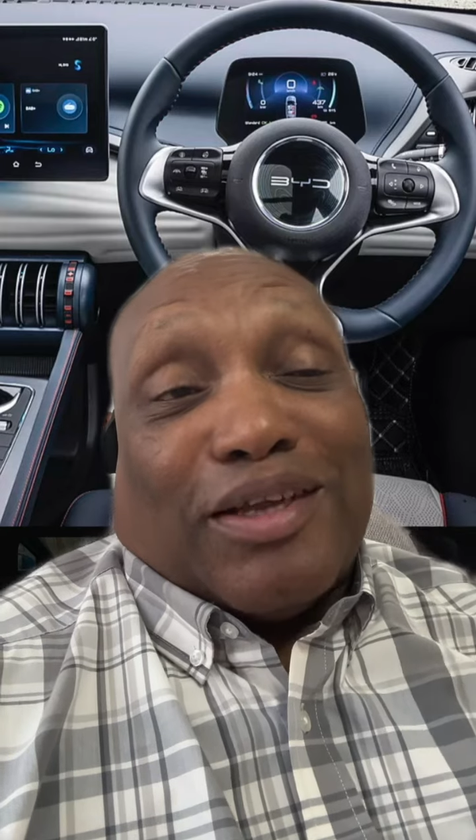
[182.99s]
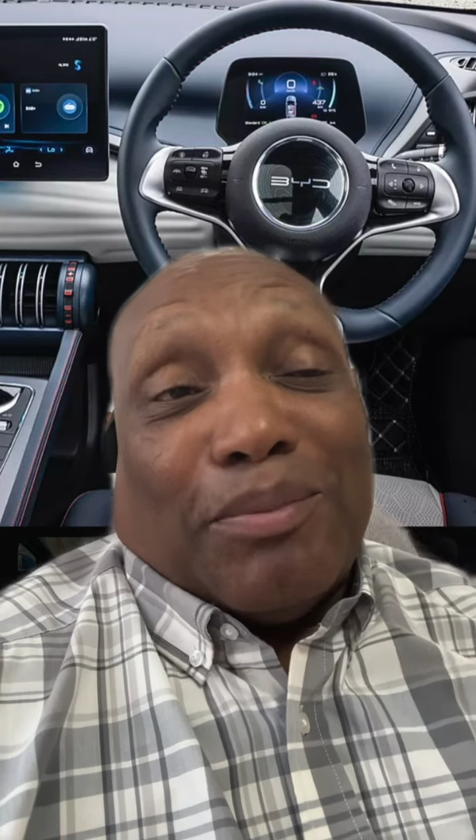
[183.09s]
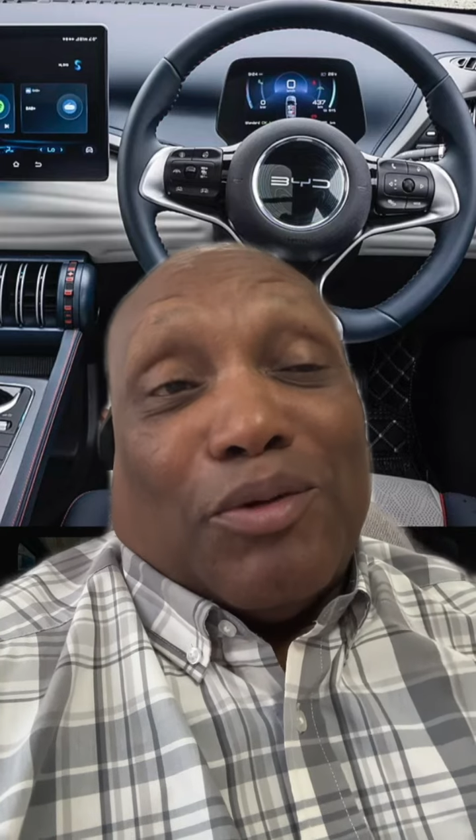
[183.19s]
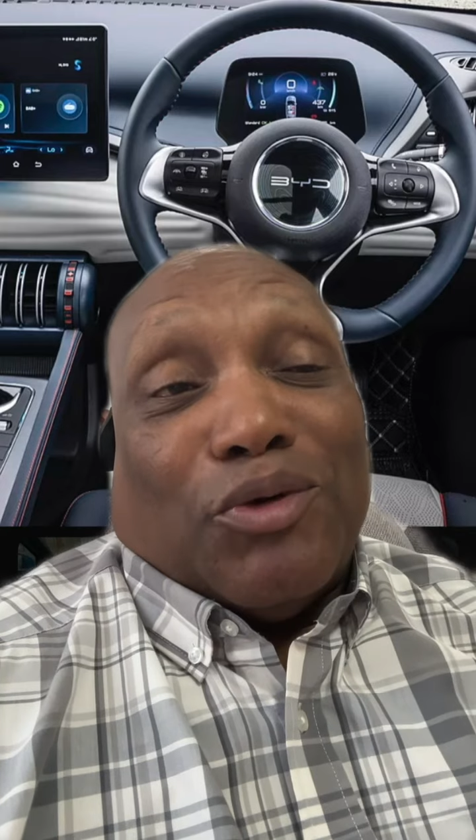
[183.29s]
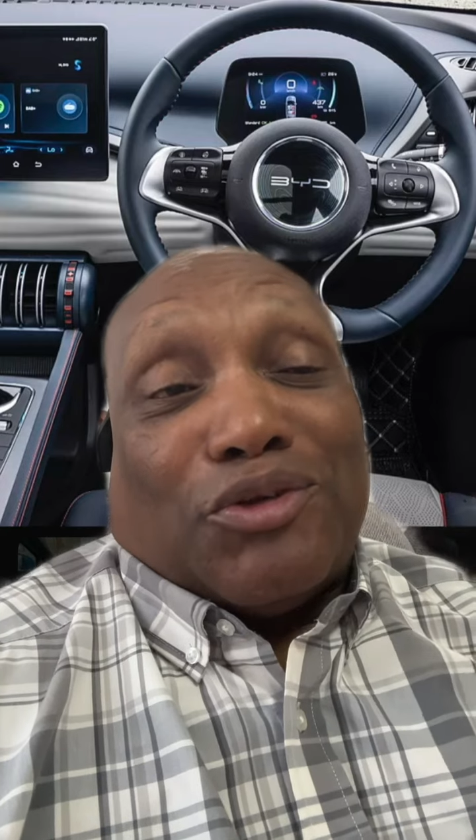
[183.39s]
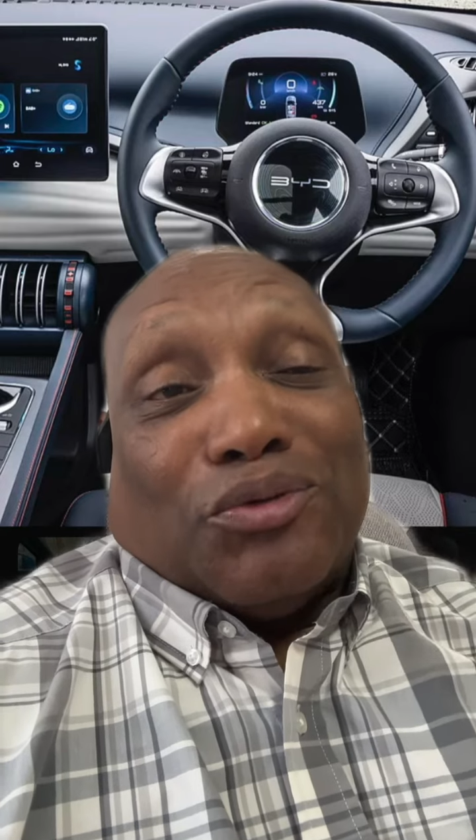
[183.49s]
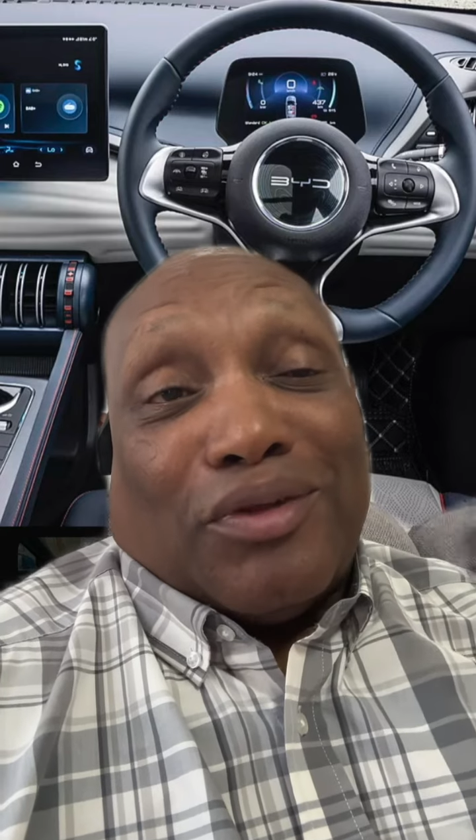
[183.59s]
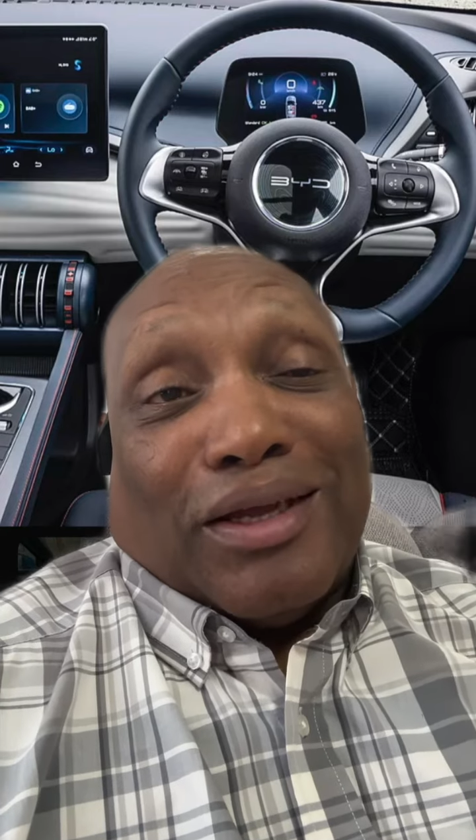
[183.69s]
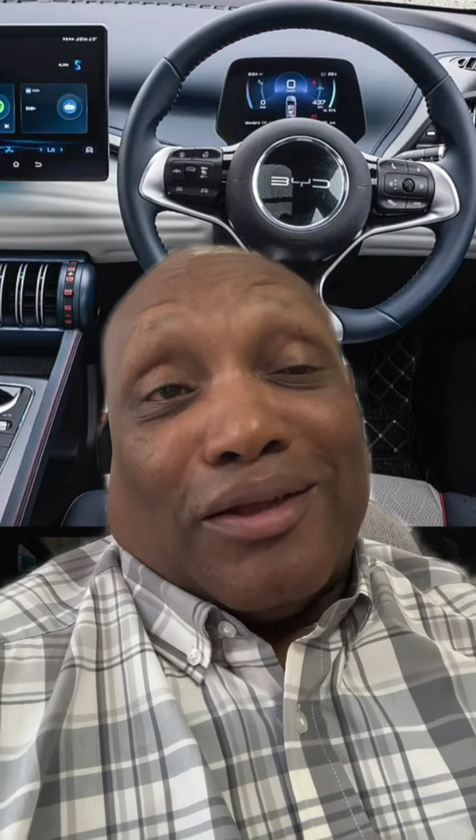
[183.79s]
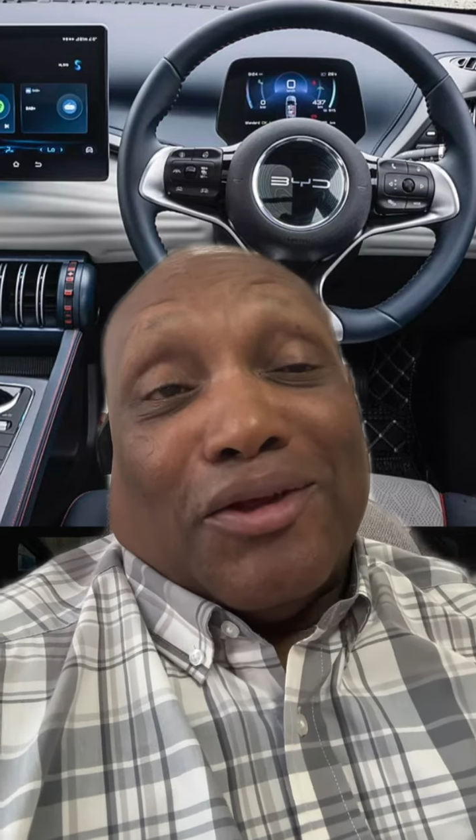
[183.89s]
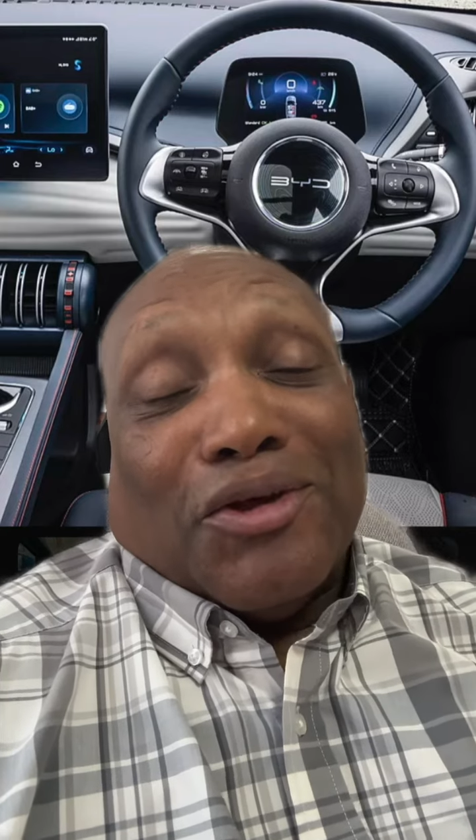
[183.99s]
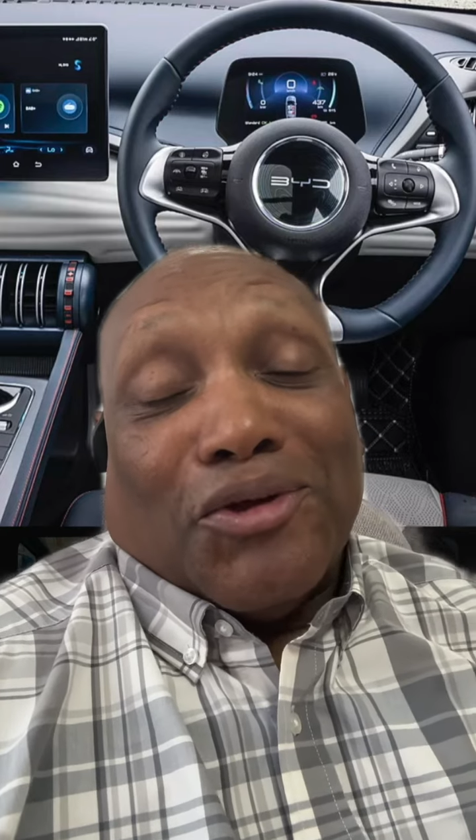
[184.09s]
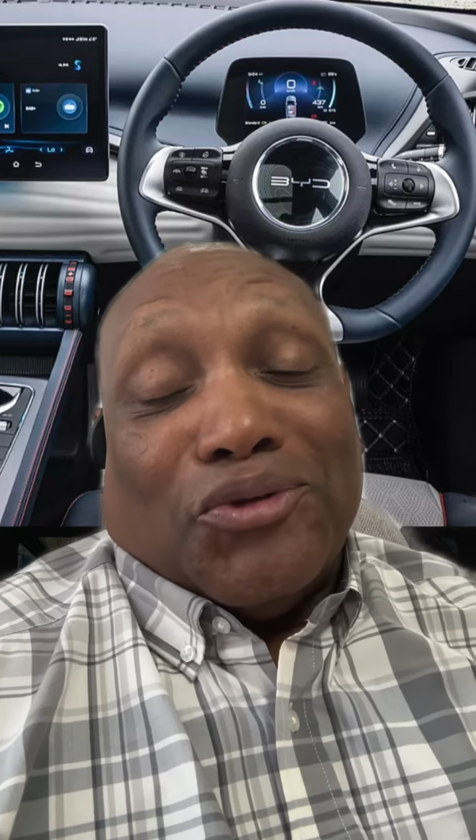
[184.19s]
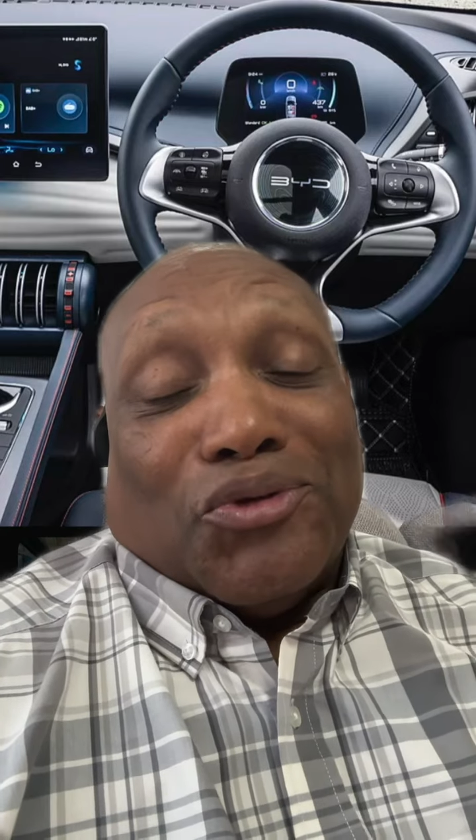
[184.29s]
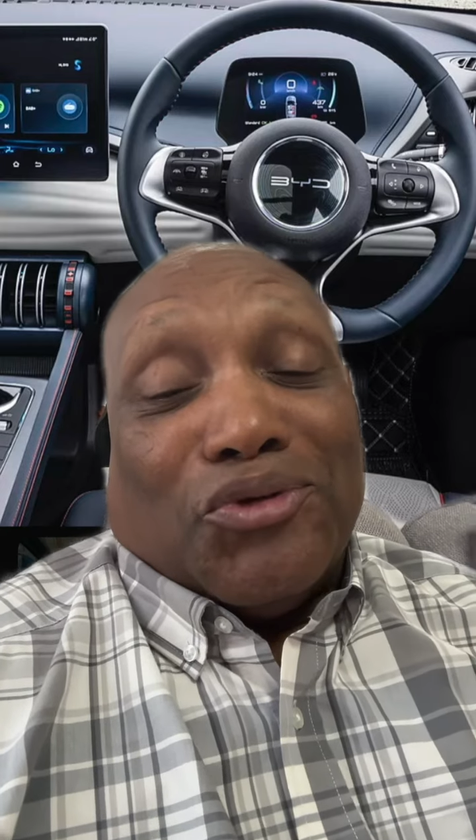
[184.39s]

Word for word: Tell me what you think. Do